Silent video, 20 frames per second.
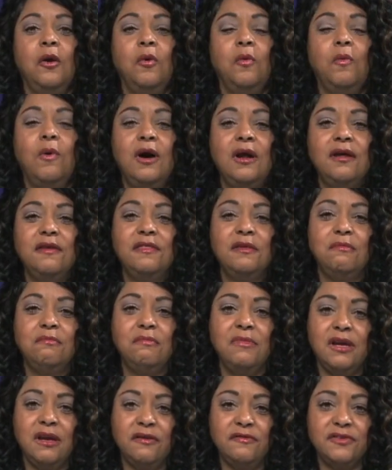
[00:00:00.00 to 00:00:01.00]
One of the
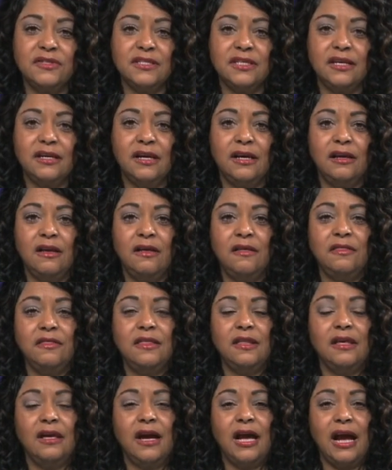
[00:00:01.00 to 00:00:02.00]
myths
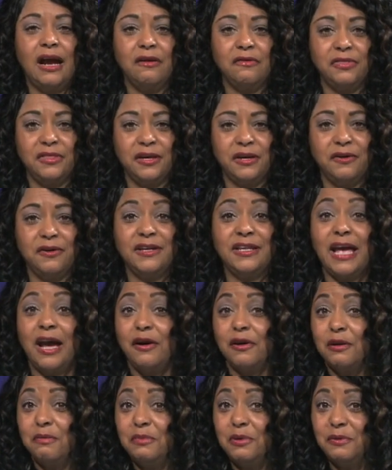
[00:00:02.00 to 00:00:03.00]
out there in
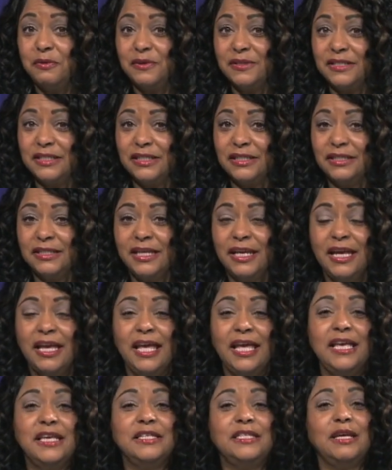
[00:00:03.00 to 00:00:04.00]
our community
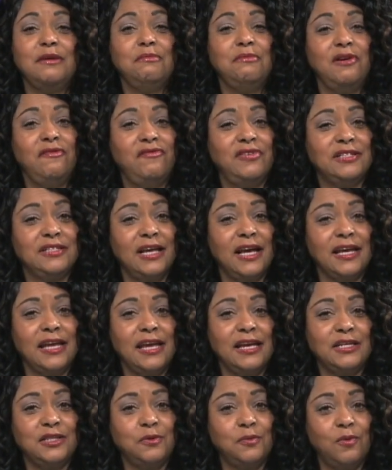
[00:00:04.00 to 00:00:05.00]
is that Memphis Light,
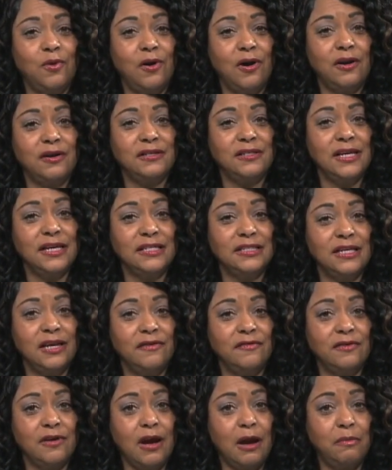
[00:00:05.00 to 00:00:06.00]
Gas, and Water takes
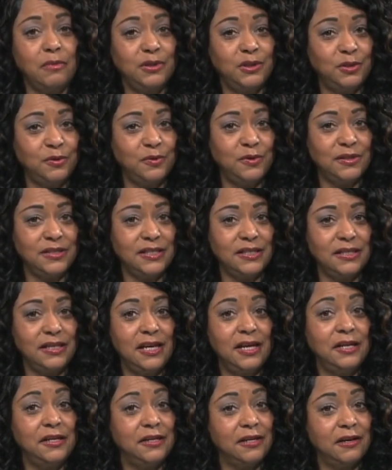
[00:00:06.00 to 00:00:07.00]
every opportunity
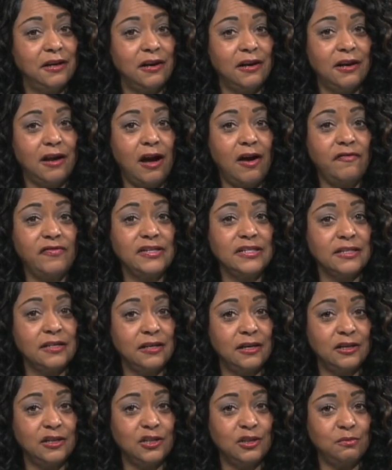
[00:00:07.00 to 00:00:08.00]
to cut off its
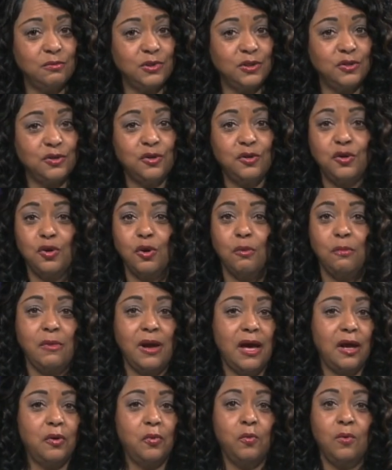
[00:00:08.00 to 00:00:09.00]
customers, no
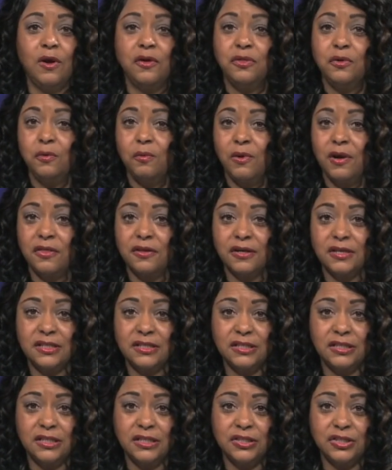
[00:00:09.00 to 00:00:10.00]
matter what the weather
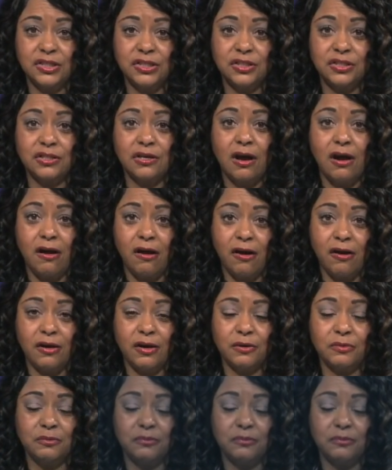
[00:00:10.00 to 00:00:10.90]
conditions are.